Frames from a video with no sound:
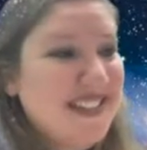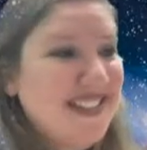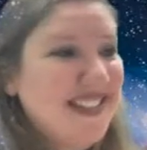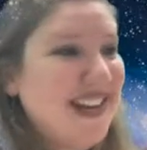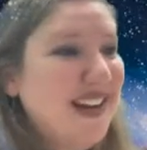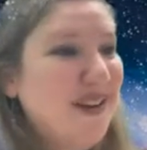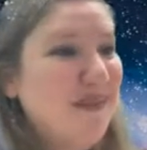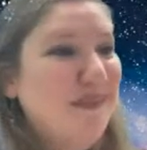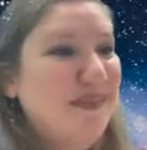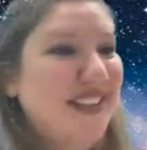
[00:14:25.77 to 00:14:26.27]

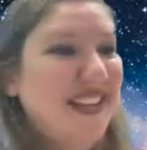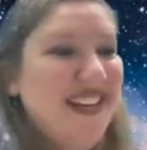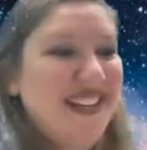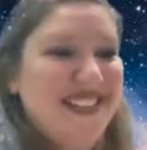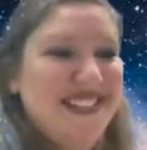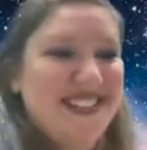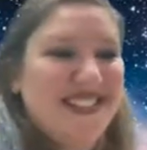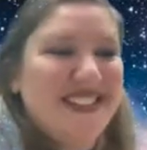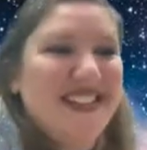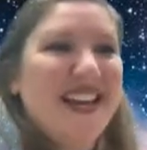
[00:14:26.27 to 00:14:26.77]
second
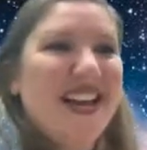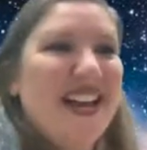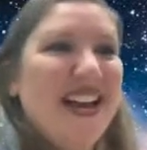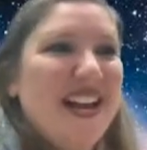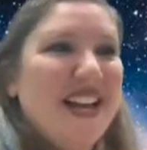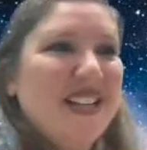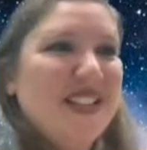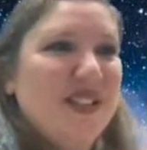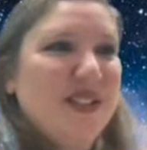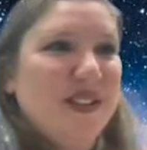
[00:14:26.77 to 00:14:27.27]
place.
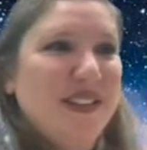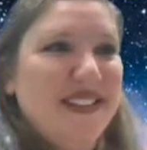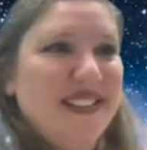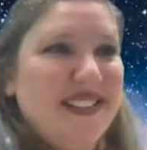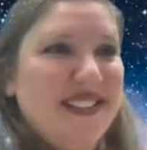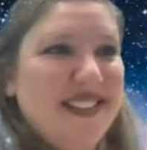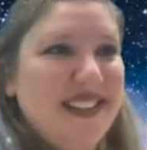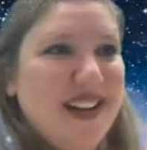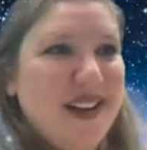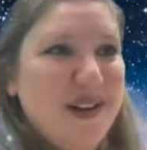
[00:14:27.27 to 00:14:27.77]
So let's
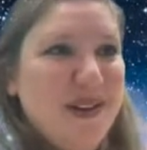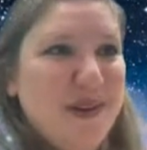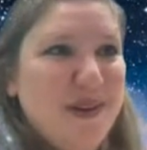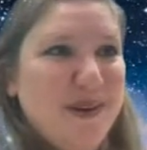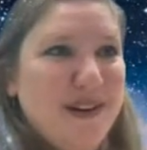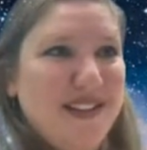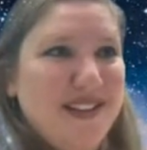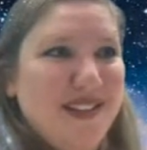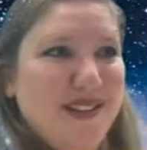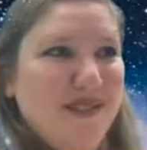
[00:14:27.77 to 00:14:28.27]
see how the
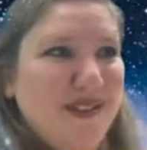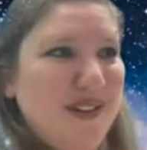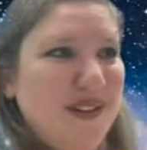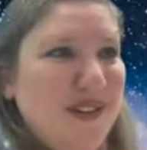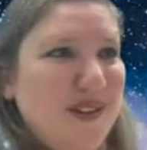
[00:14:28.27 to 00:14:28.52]
rest of you